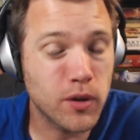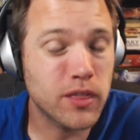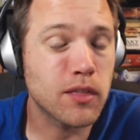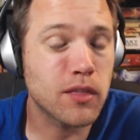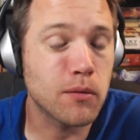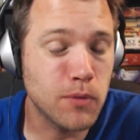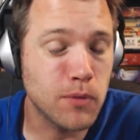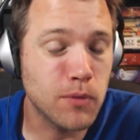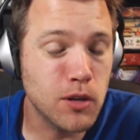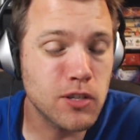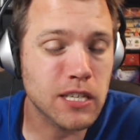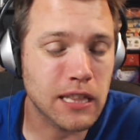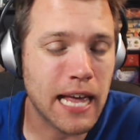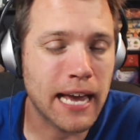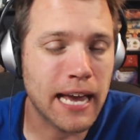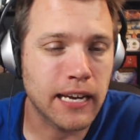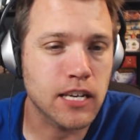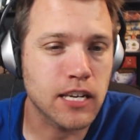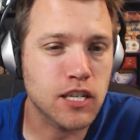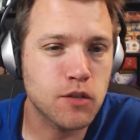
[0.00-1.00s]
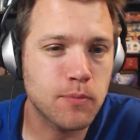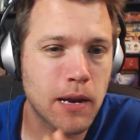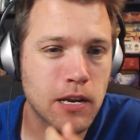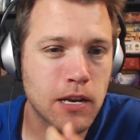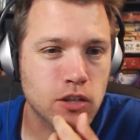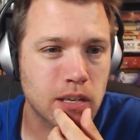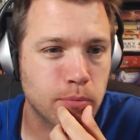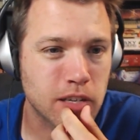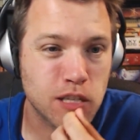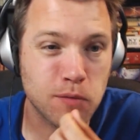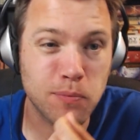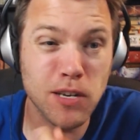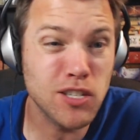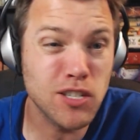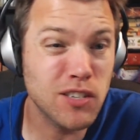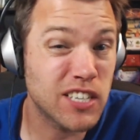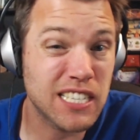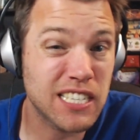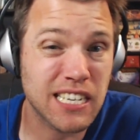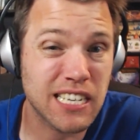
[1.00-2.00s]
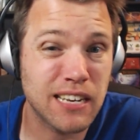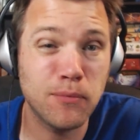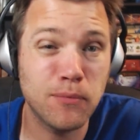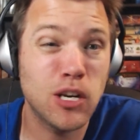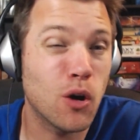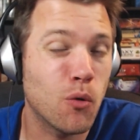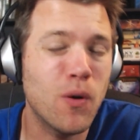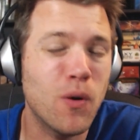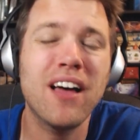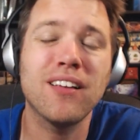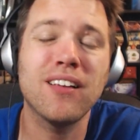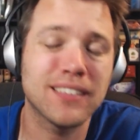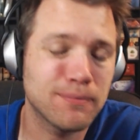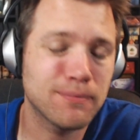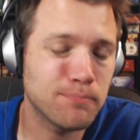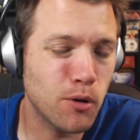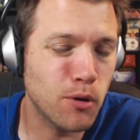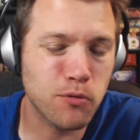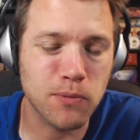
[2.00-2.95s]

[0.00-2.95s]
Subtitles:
with the music lacking especially, but especially if it doesn't, you know, well,